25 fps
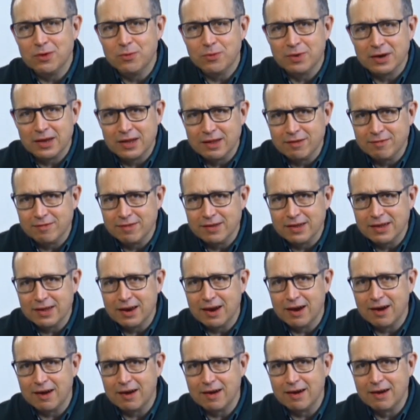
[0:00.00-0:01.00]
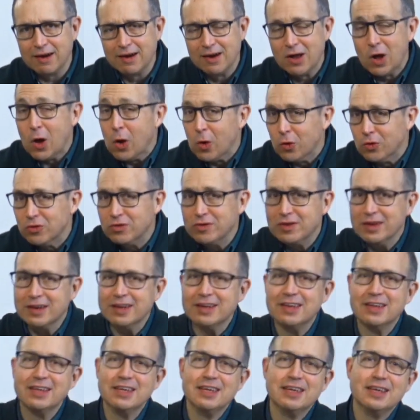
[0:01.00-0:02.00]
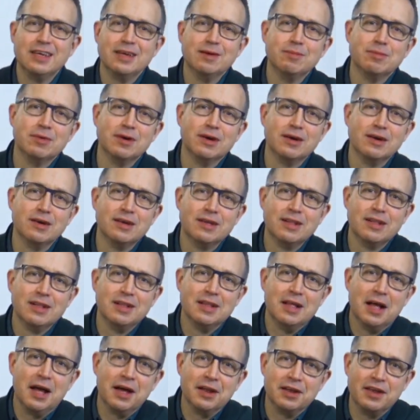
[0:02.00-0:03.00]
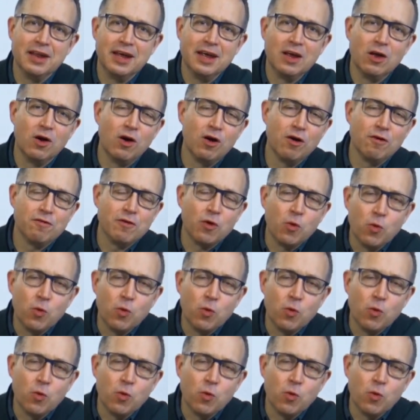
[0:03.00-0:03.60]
We're giving our hosting team a day off.